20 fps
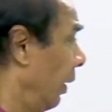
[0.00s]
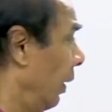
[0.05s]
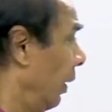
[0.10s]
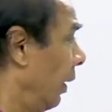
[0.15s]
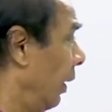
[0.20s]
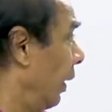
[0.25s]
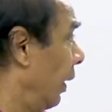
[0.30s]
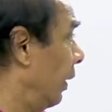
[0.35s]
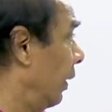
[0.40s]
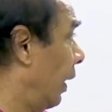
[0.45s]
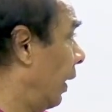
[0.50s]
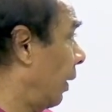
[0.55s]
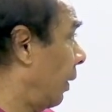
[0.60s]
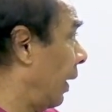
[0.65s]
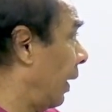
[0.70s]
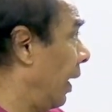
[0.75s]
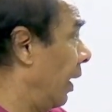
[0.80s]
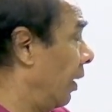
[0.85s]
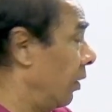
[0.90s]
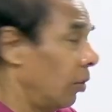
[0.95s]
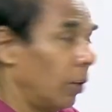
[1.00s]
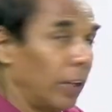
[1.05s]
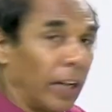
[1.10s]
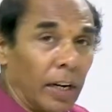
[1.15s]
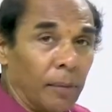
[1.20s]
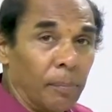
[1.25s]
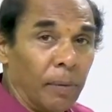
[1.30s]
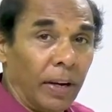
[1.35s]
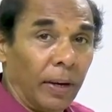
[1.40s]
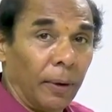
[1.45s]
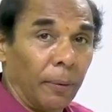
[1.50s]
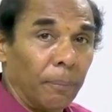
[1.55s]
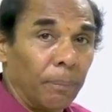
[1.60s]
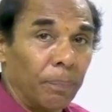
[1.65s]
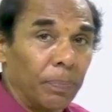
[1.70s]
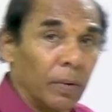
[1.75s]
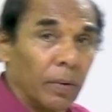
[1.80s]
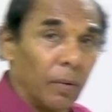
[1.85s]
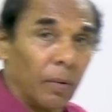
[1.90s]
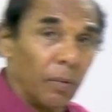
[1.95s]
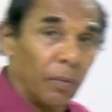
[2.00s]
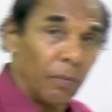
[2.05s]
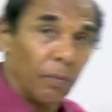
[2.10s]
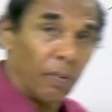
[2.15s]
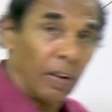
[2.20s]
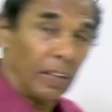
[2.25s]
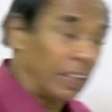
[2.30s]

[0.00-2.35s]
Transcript: In the case, look at me. When the